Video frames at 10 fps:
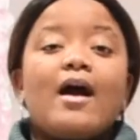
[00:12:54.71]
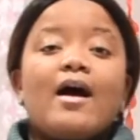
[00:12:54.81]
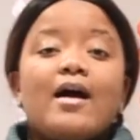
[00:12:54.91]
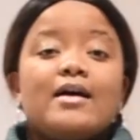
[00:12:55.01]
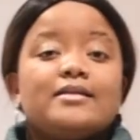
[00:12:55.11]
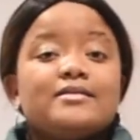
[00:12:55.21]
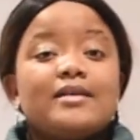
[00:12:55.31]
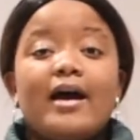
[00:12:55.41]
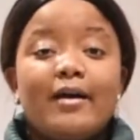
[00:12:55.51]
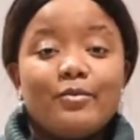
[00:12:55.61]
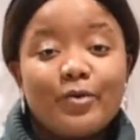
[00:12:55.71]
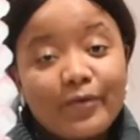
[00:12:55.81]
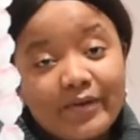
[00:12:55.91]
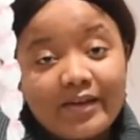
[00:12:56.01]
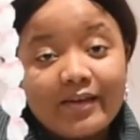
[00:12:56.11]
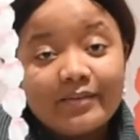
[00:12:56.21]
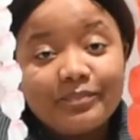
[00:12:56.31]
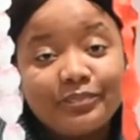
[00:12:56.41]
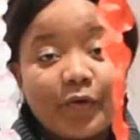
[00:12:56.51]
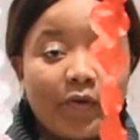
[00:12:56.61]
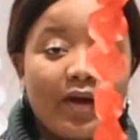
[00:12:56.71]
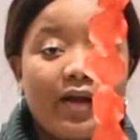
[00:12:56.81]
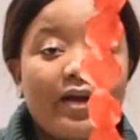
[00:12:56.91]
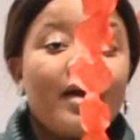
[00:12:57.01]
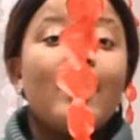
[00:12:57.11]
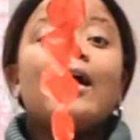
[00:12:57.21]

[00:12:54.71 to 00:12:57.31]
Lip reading: and I am not cooking, okay?